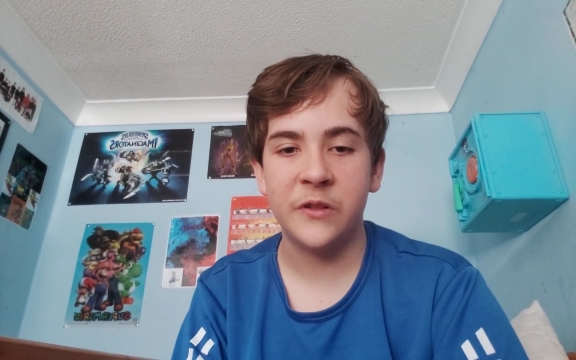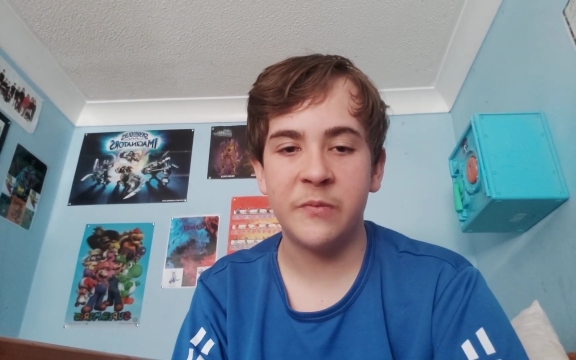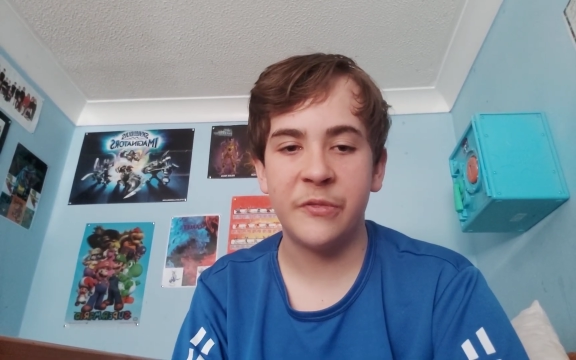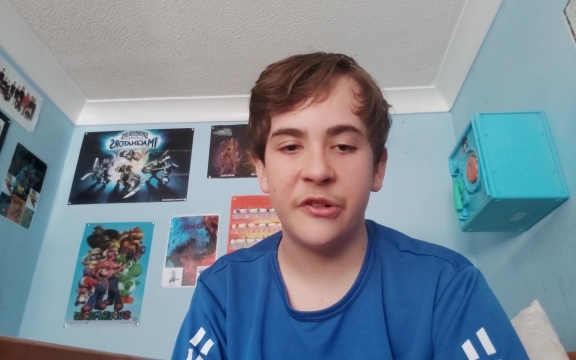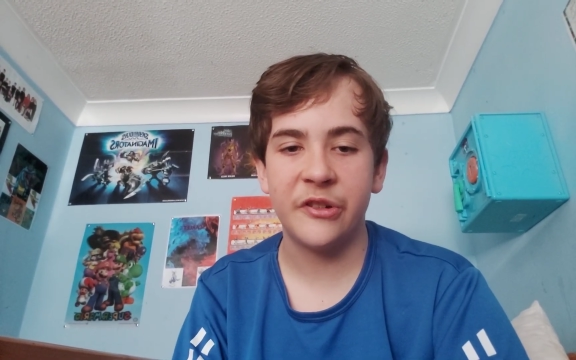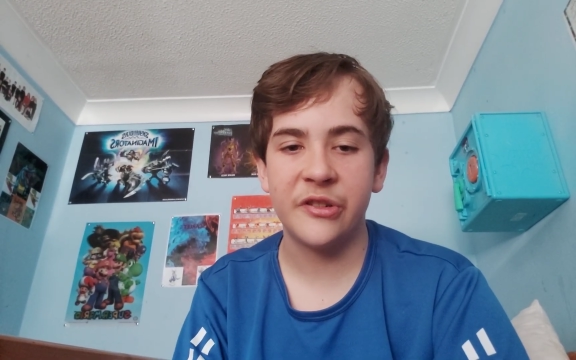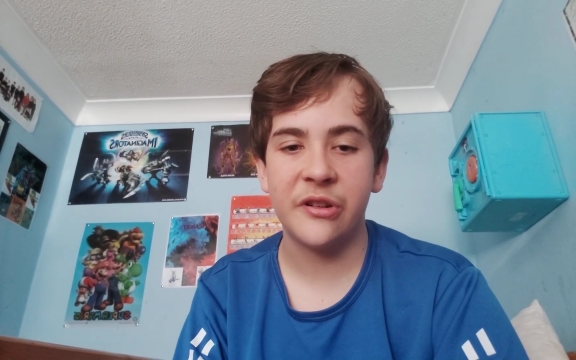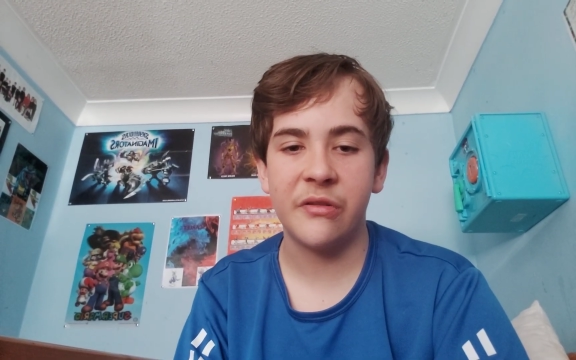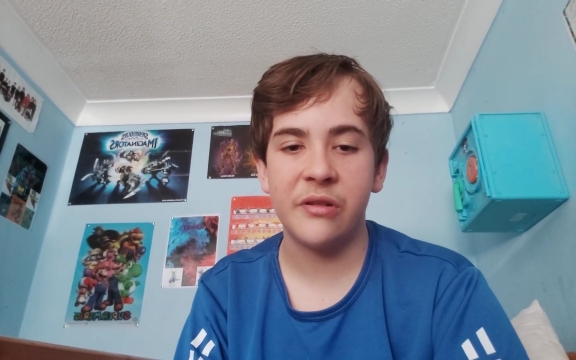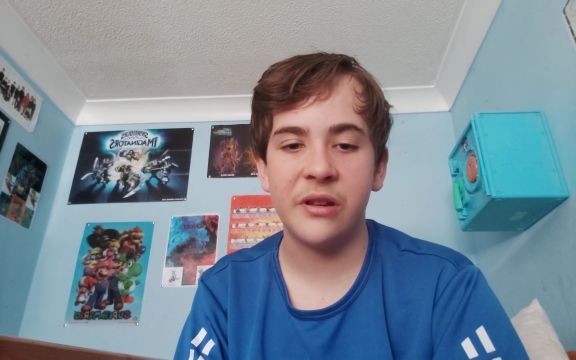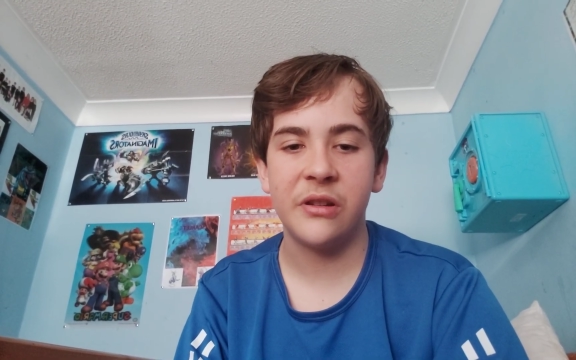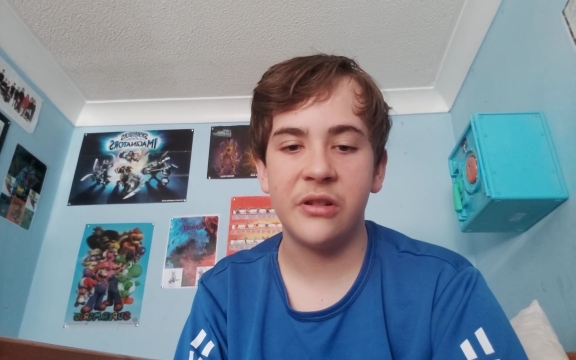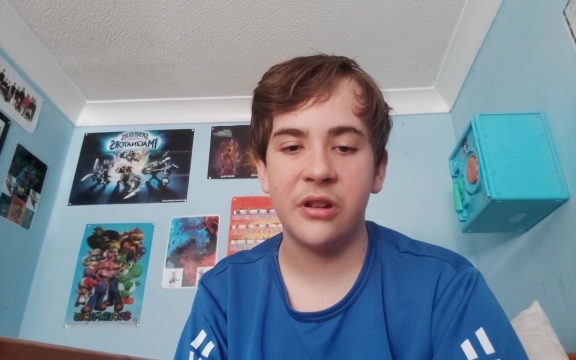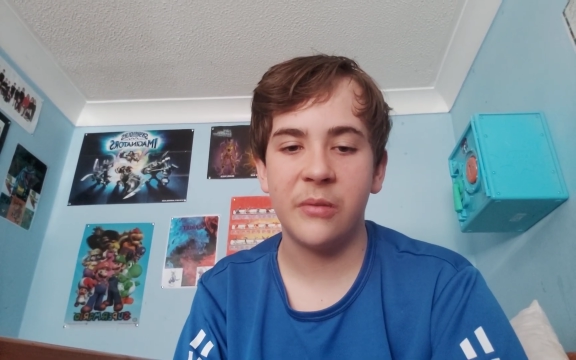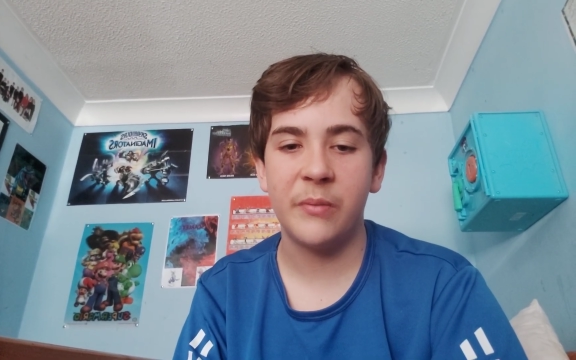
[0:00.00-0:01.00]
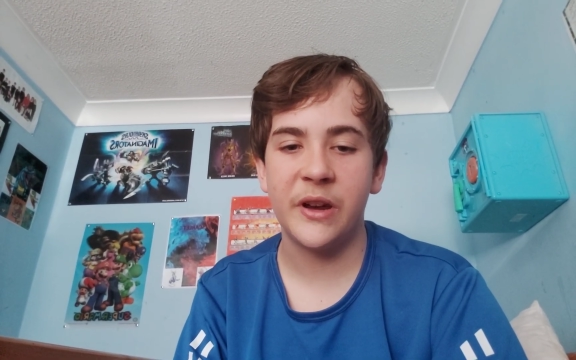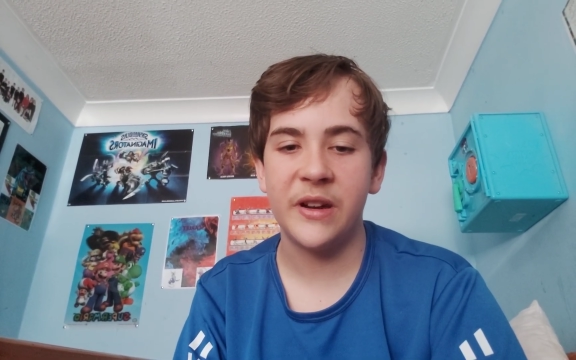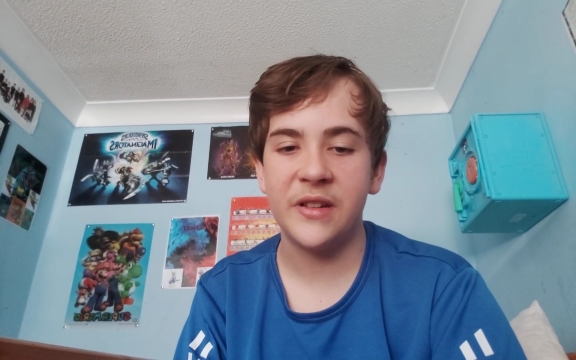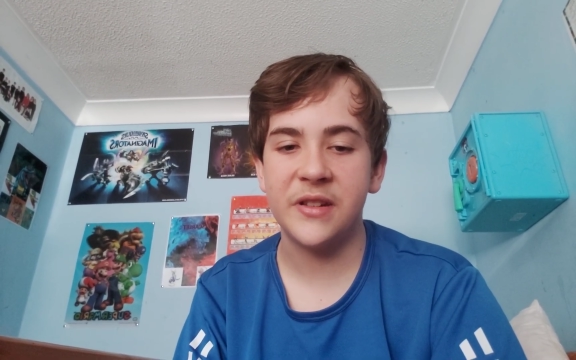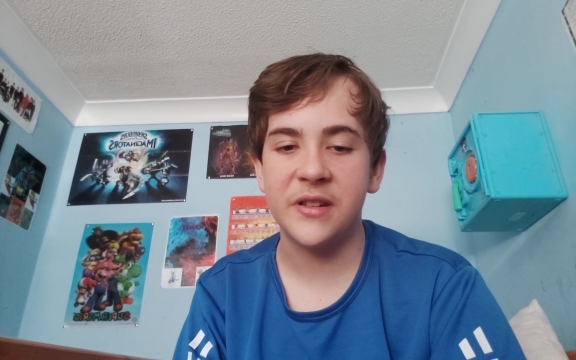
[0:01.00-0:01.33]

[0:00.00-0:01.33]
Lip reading: but it's only in your base